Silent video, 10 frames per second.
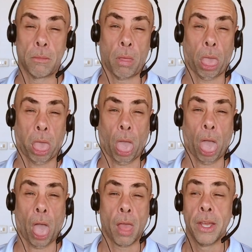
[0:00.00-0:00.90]
Let
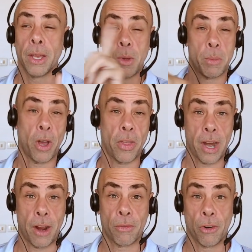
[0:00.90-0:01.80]
me put all that
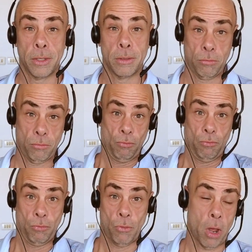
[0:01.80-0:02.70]
up front.
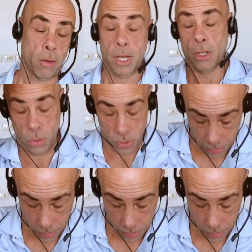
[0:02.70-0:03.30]
Yeah, I choose that.